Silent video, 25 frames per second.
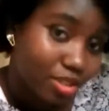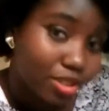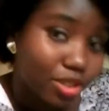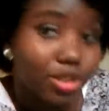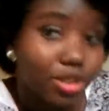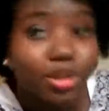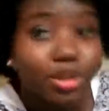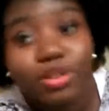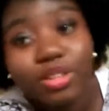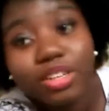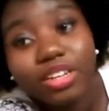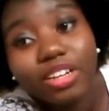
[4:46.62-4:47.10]

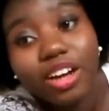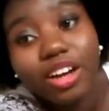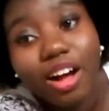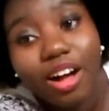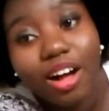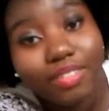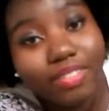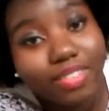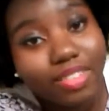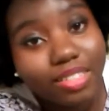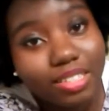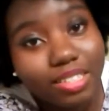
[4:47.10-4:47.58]
So they're
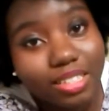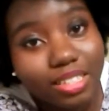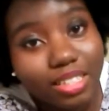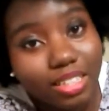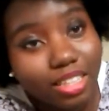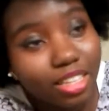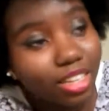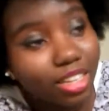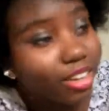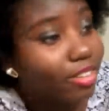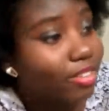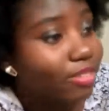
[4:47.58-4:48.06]
obviously
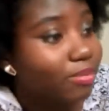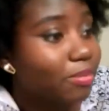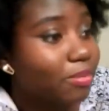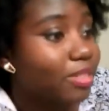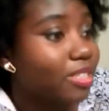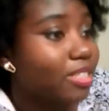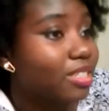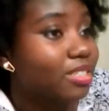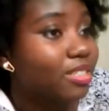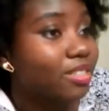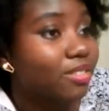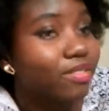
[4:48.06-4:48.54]
there
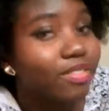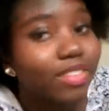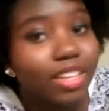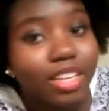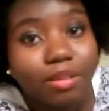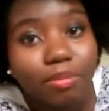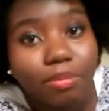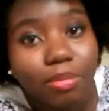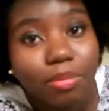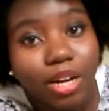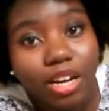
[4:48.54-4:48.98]
because of, like,